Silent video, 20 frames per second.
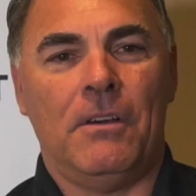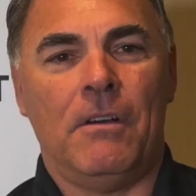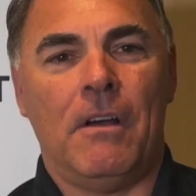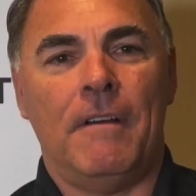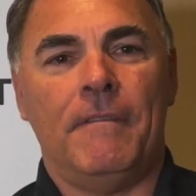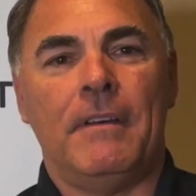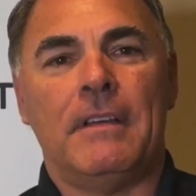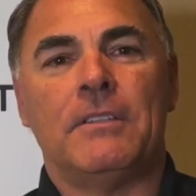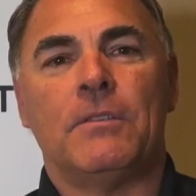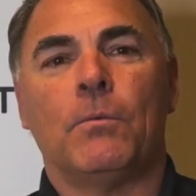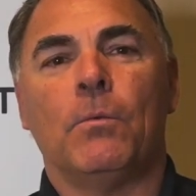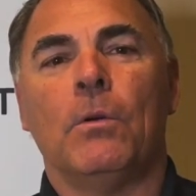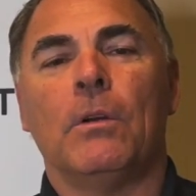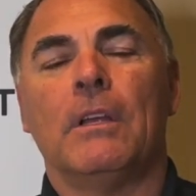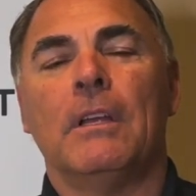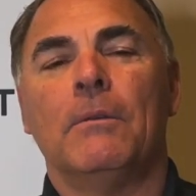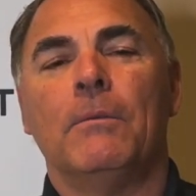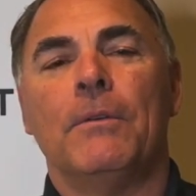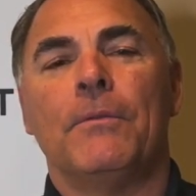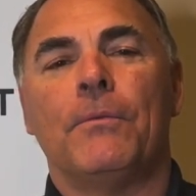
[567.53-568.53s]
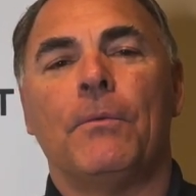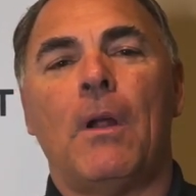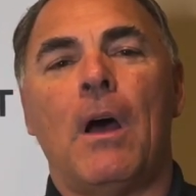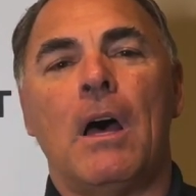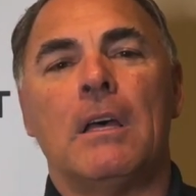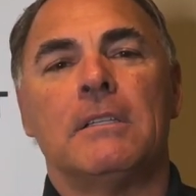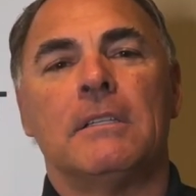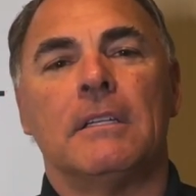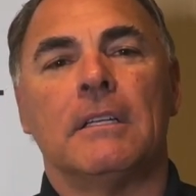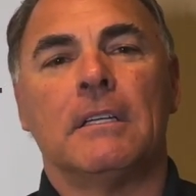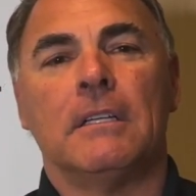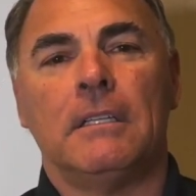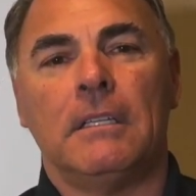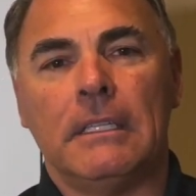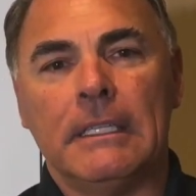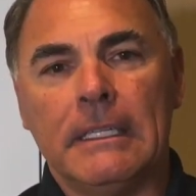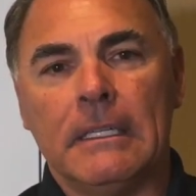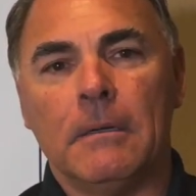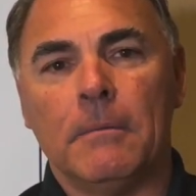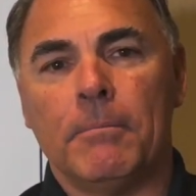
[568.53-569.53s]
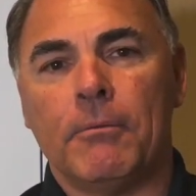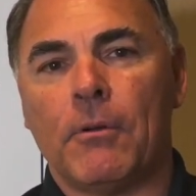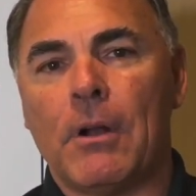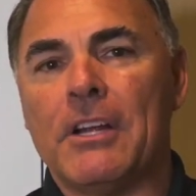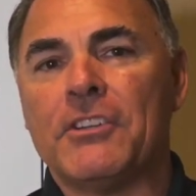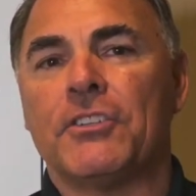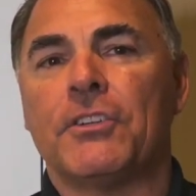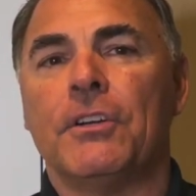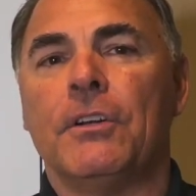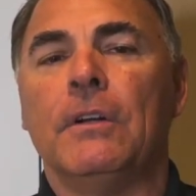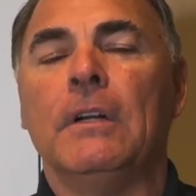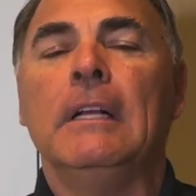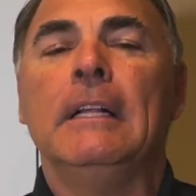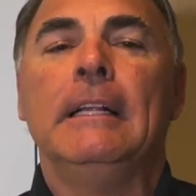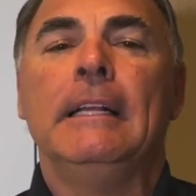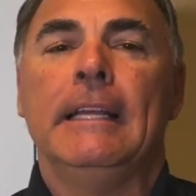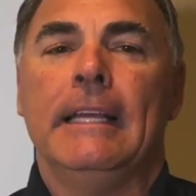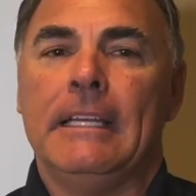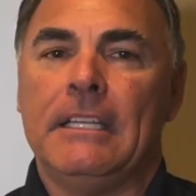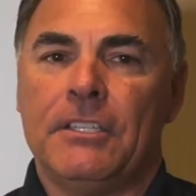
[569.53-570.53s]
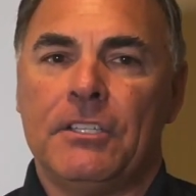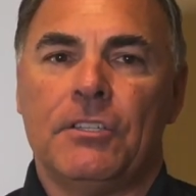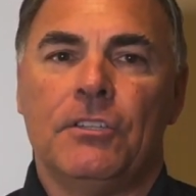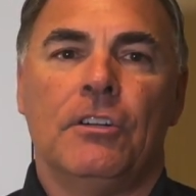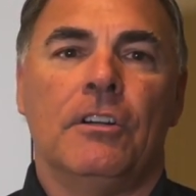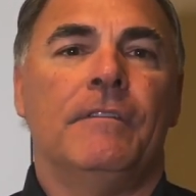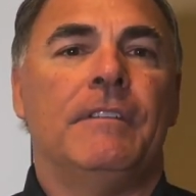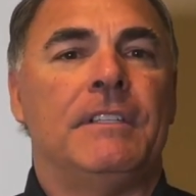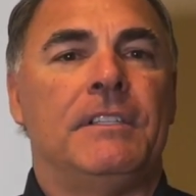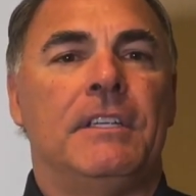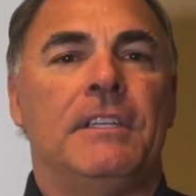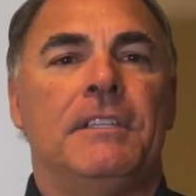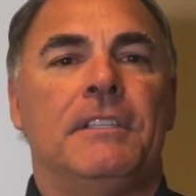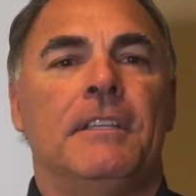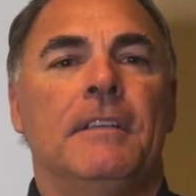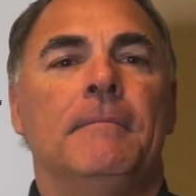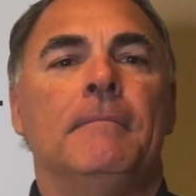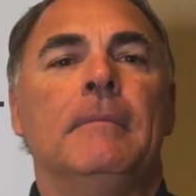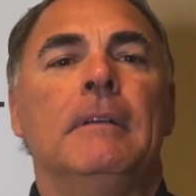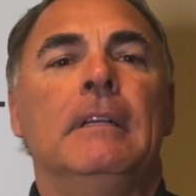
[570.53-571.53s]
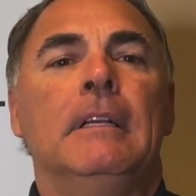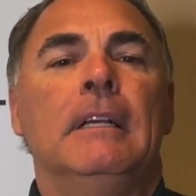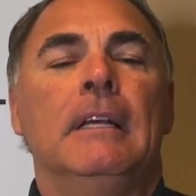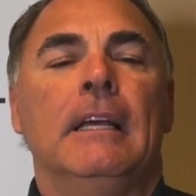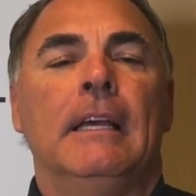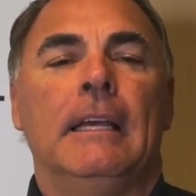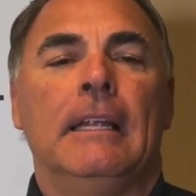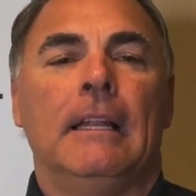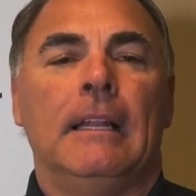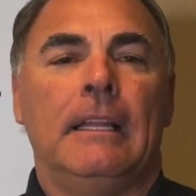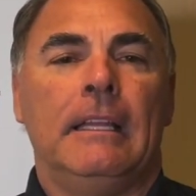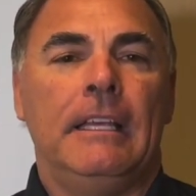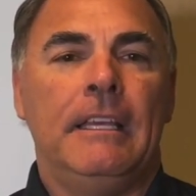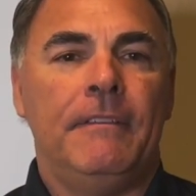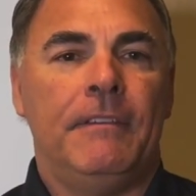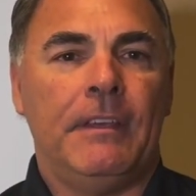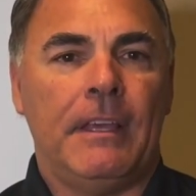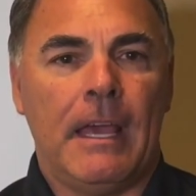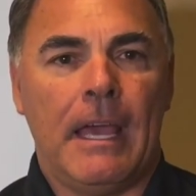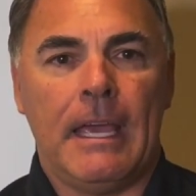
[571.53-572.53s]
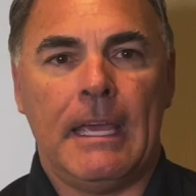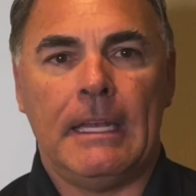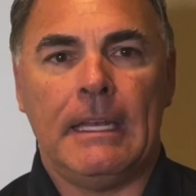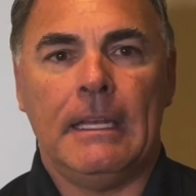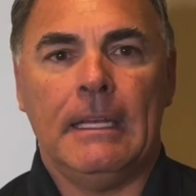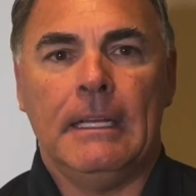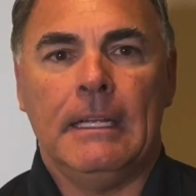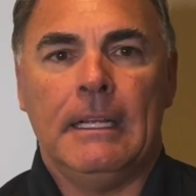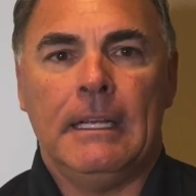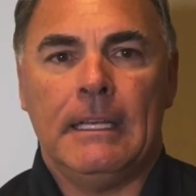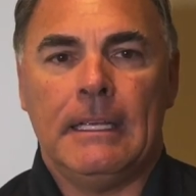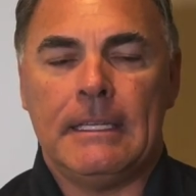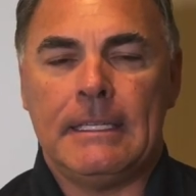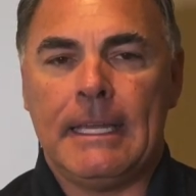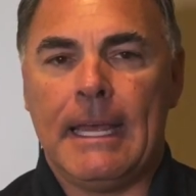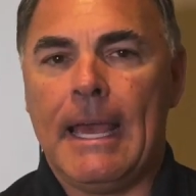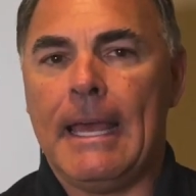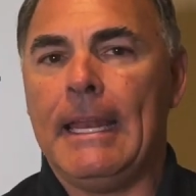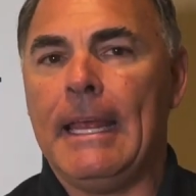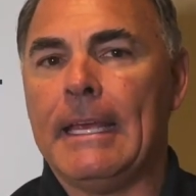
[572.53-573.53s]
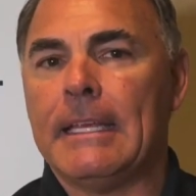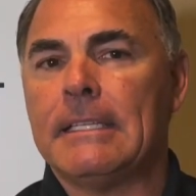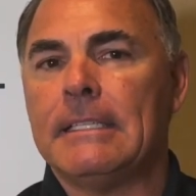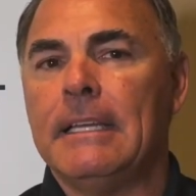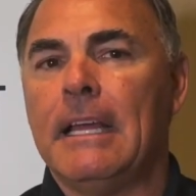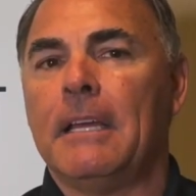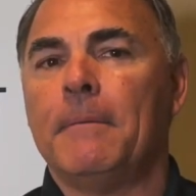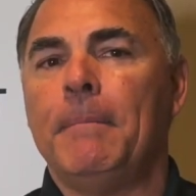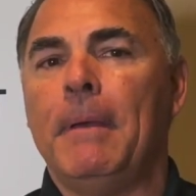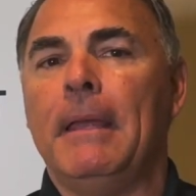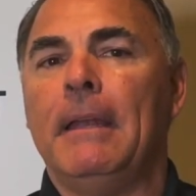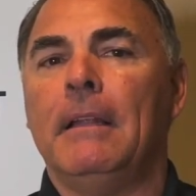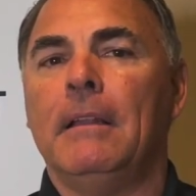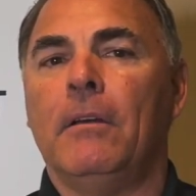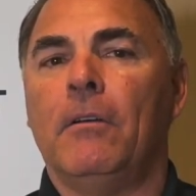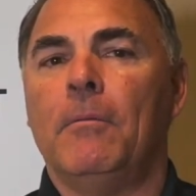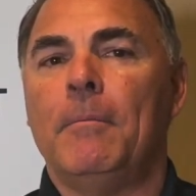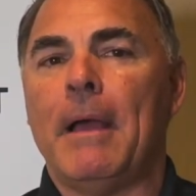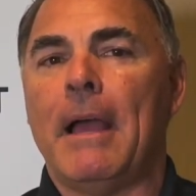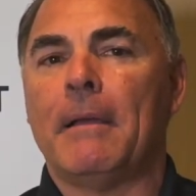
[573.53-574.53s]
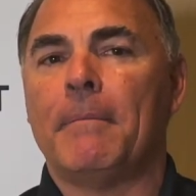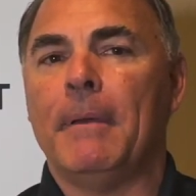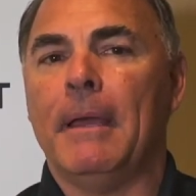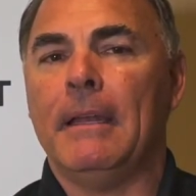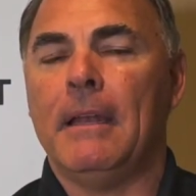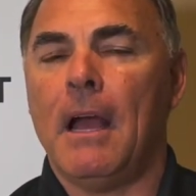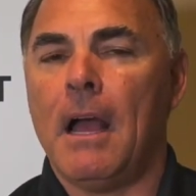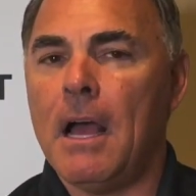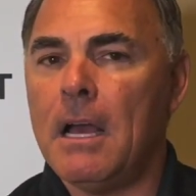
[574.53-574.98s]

of us working with Ross to clear pressure in his nervous system and alleviate his headaches, neck pain, and lower back pain.